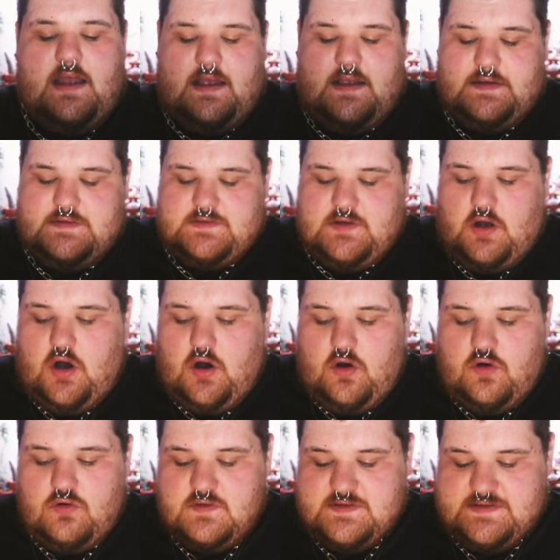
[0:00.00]
has
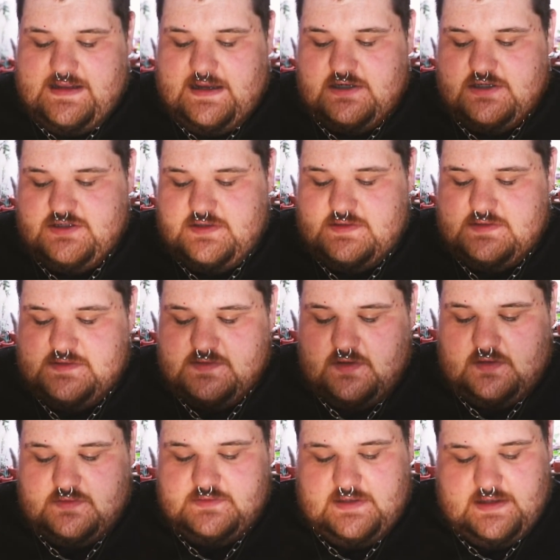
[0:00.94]
whole sections
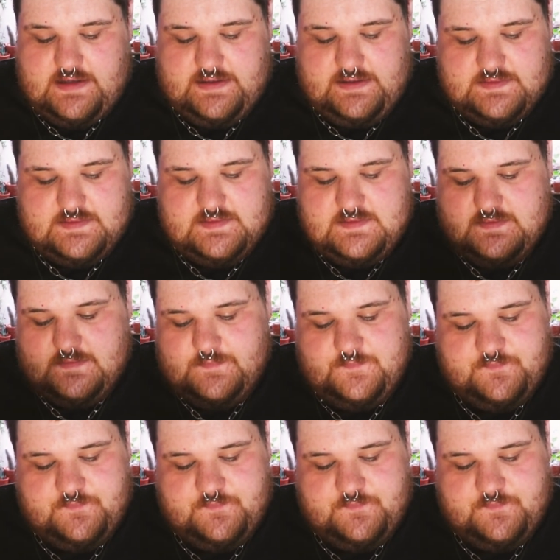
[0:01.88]
on light.